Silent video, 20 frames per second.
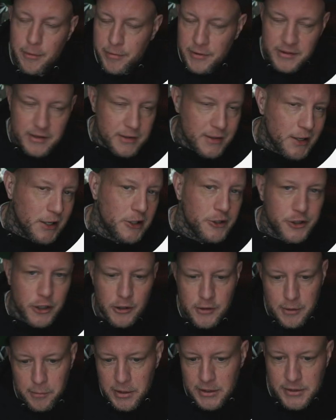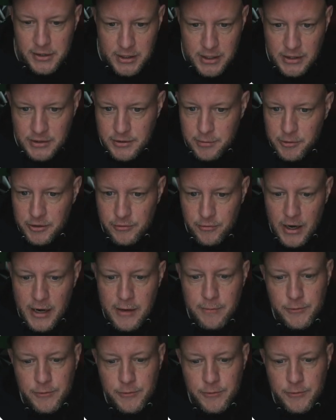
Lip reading: and then turn them into customers, right?